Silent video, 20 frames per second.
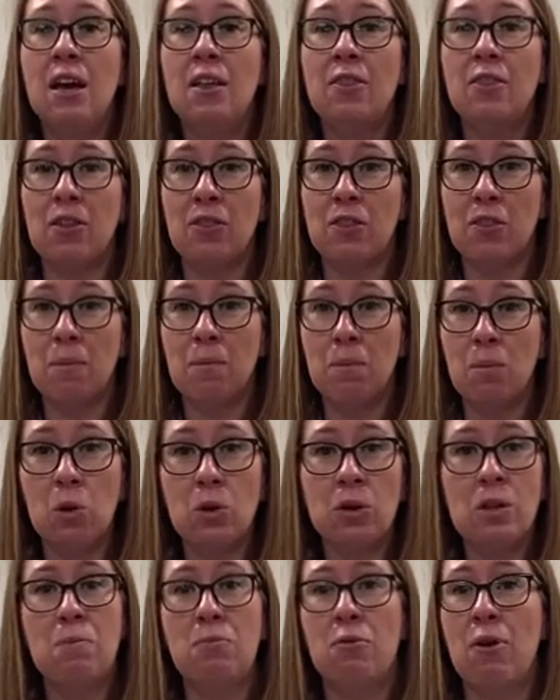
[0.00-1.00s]
that the more
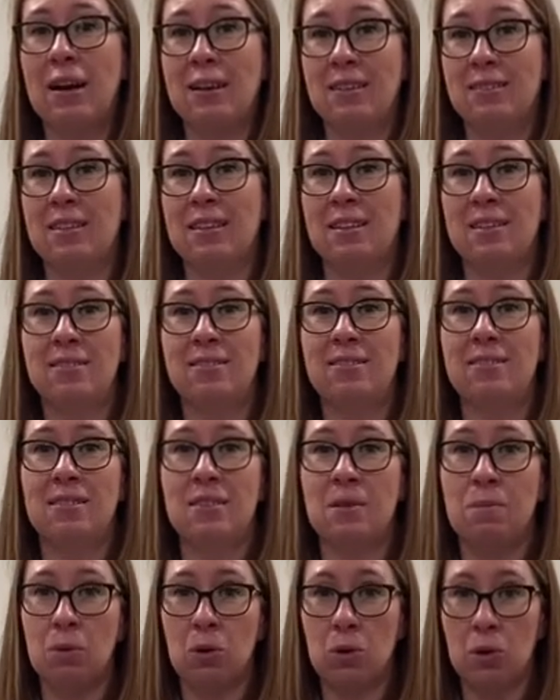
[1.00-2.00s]
you practice,
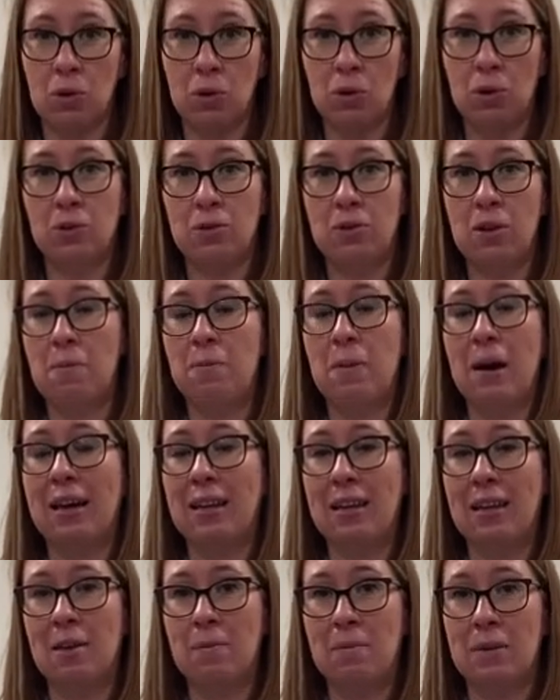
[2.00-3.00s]
the more
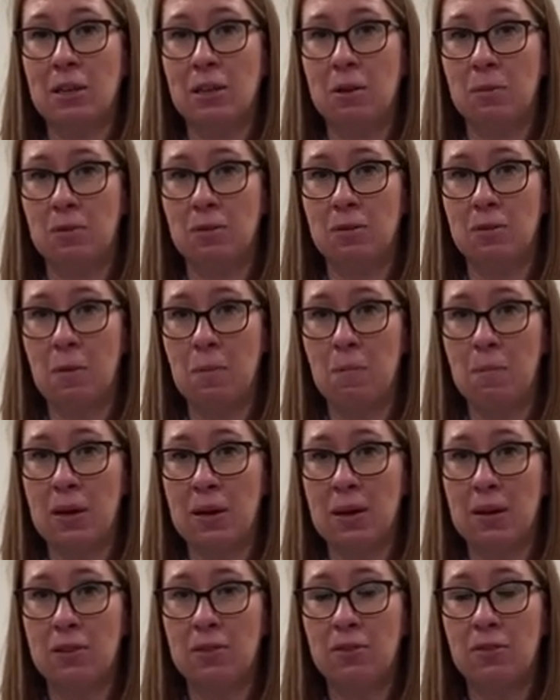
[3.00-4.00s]
autopilot it becomes for birth.
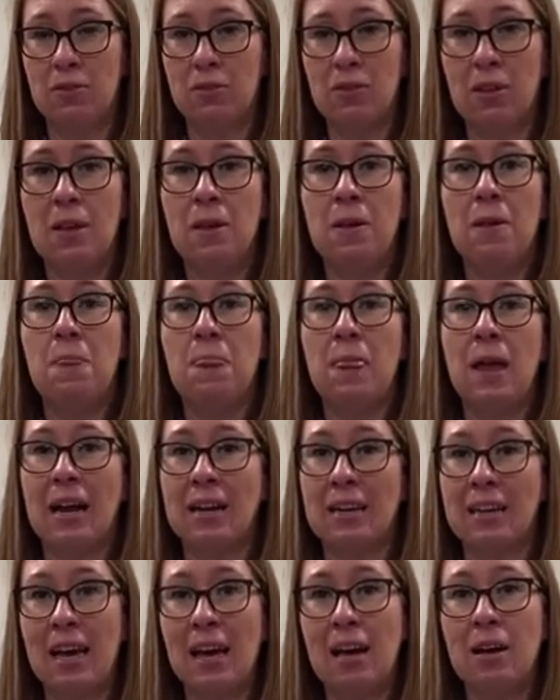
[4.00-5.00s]
And
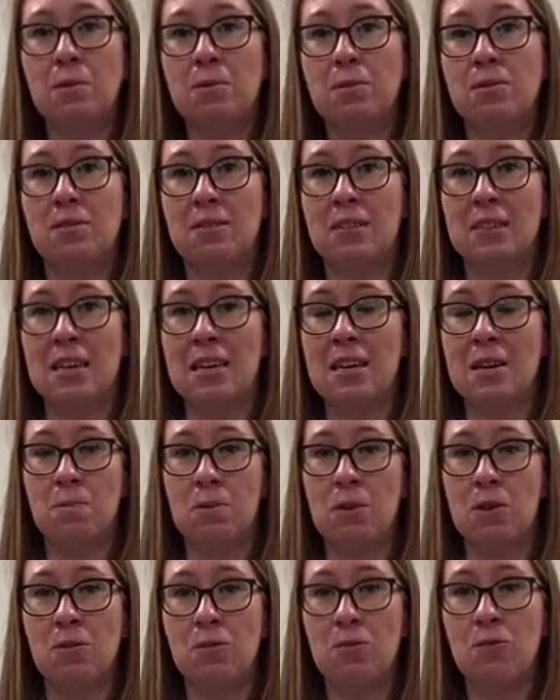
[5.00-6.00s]
it helps to keep
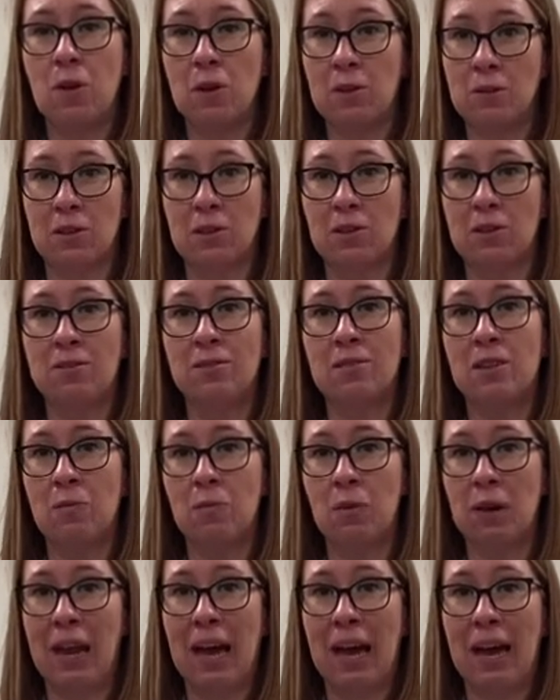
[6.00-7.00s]
you focused and
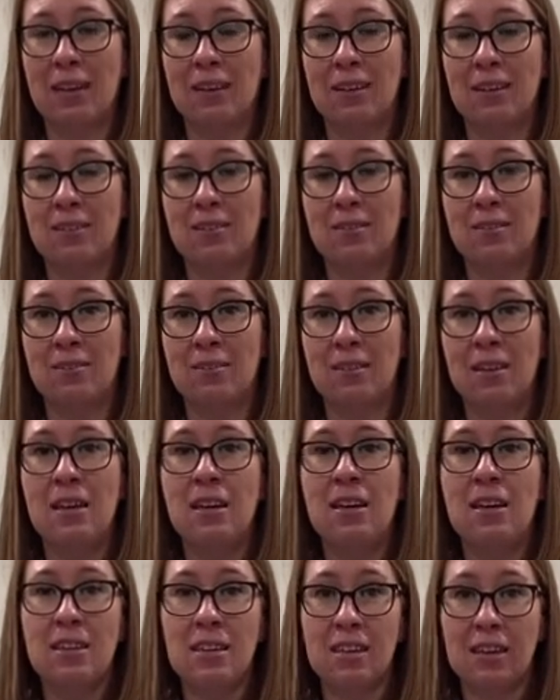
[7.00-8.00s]
relaxed.
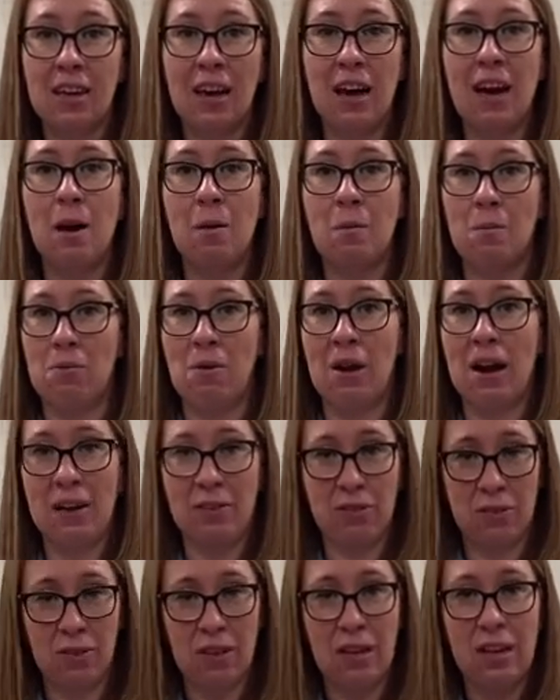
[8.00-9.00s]
Your calm
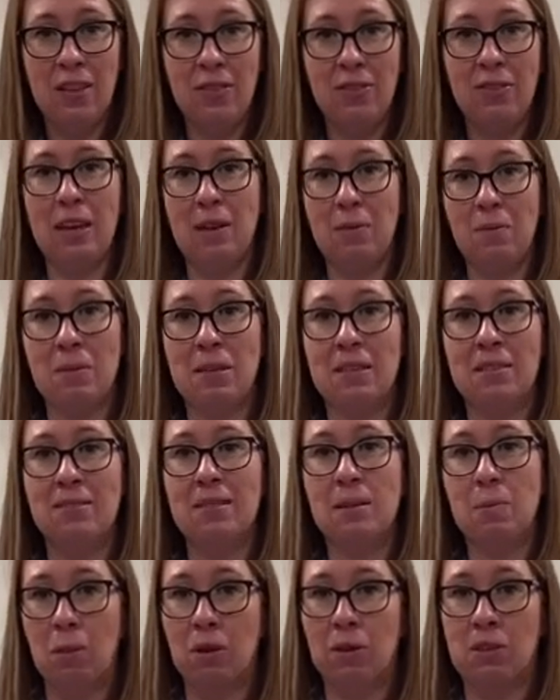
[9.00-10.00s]
breath then means
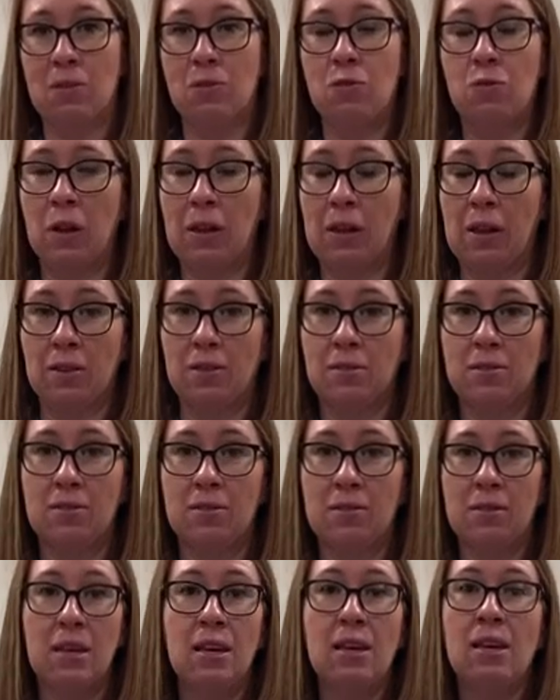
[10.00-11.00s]
your body
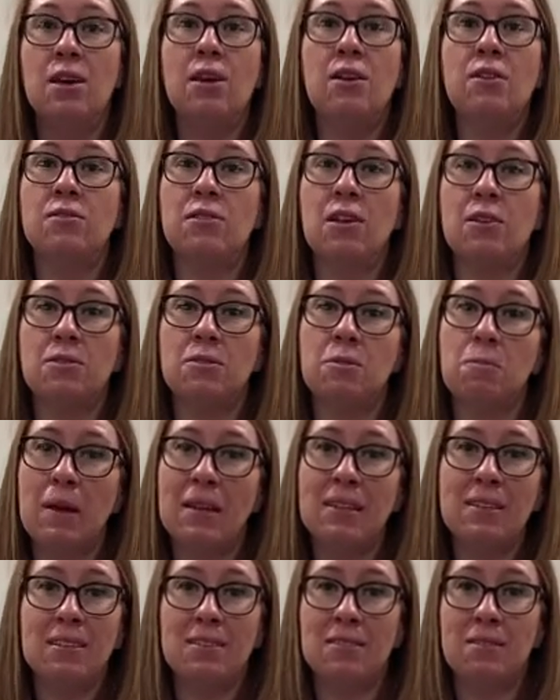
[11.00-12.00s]
follows. So
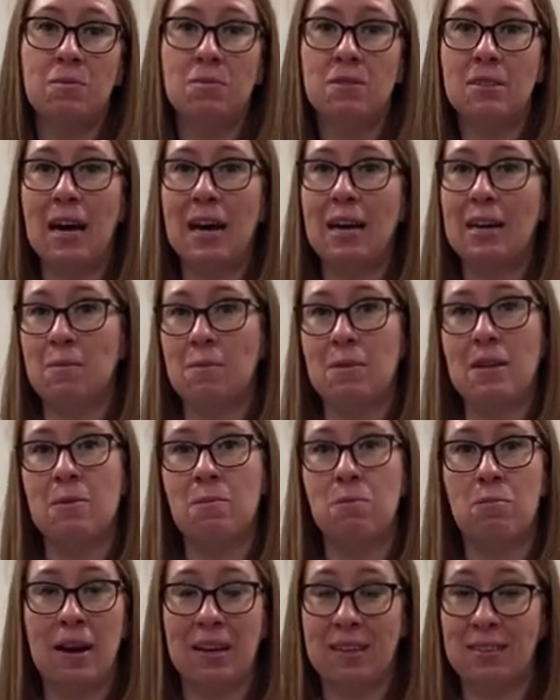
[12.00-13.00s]
spending some time in
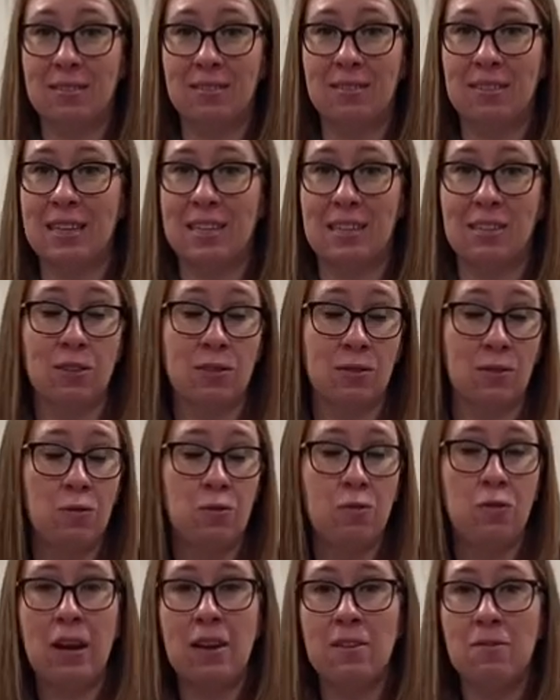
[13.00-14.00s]
pregnancy, just
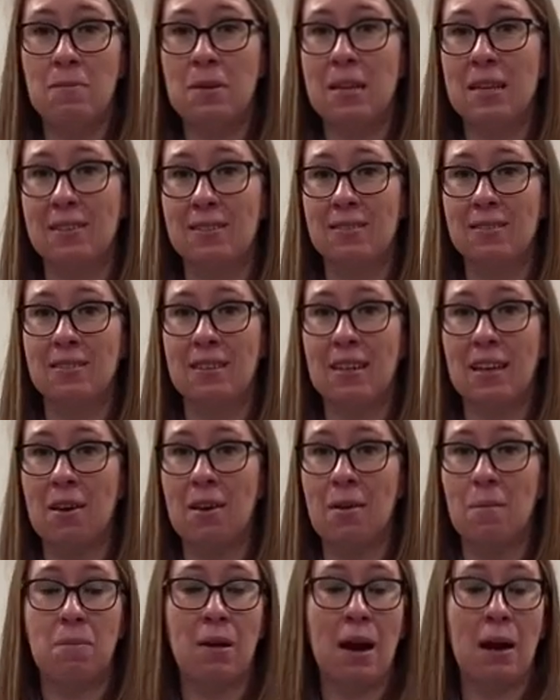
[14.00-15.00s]
5 minutes,
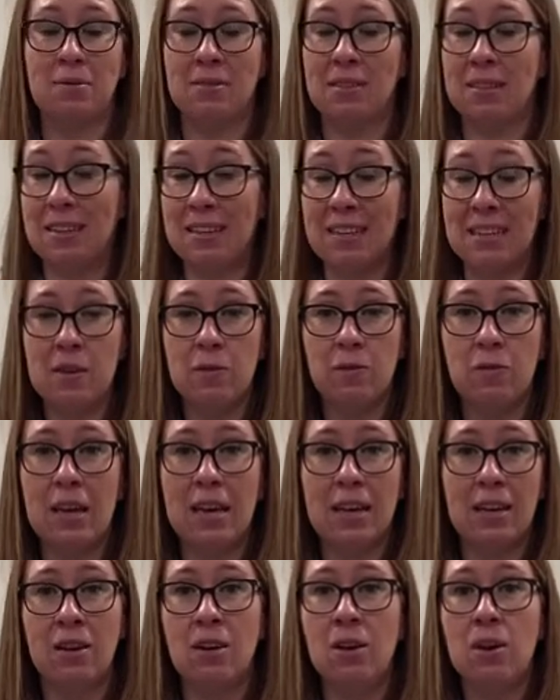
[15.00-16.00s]
perhaps in an
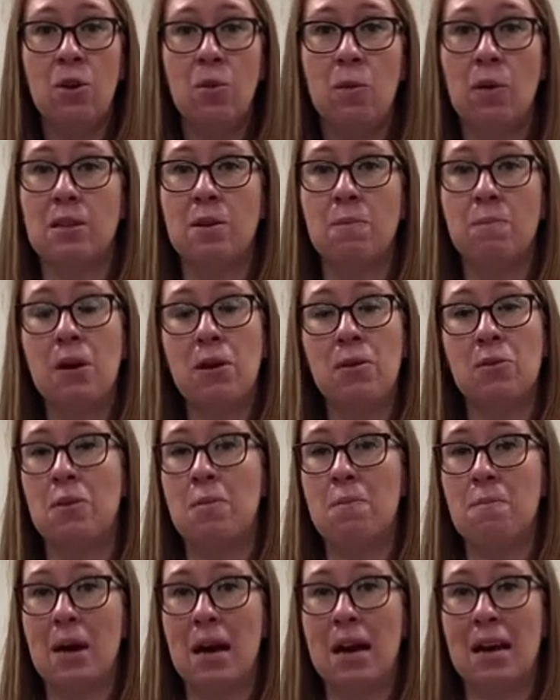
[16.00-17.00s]
evening when you're both
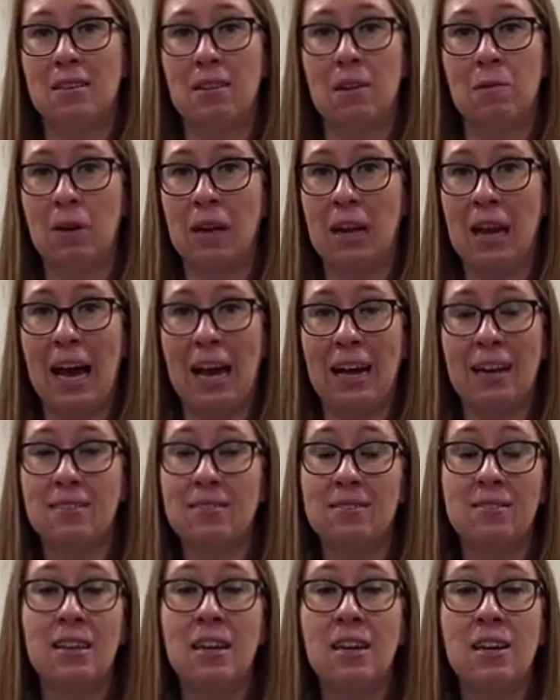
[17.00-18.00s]
in bed and
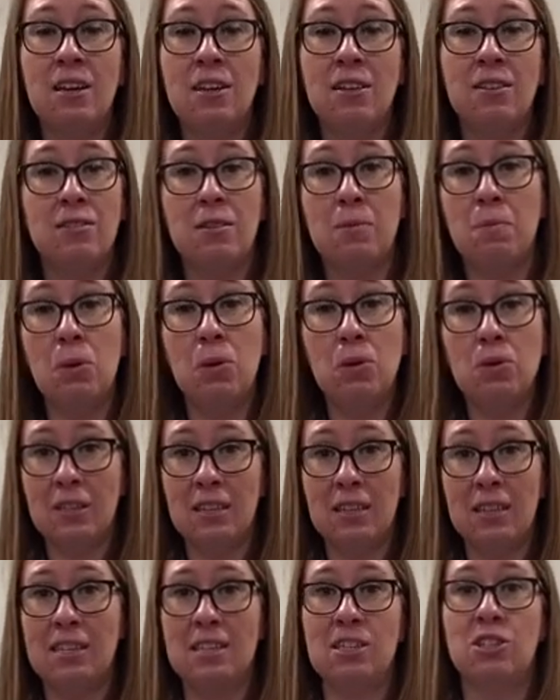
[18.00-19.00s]
relaxed, supporting
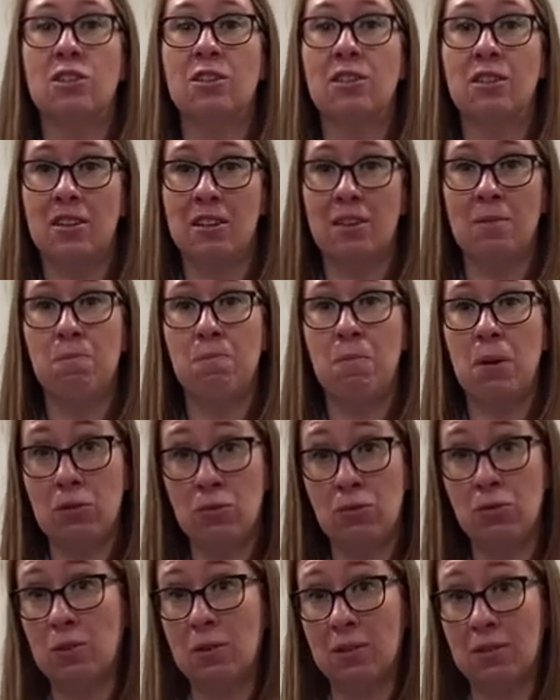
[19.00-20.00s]
each other and
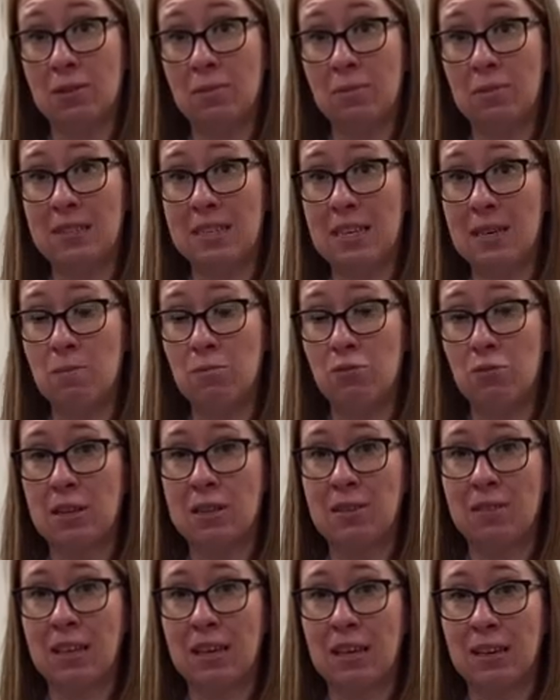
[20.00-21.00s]
both doing some deep
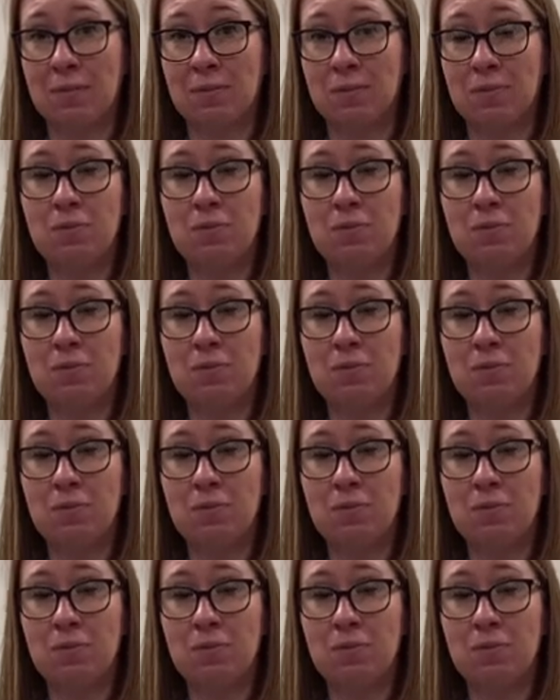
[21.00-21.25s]
breathing.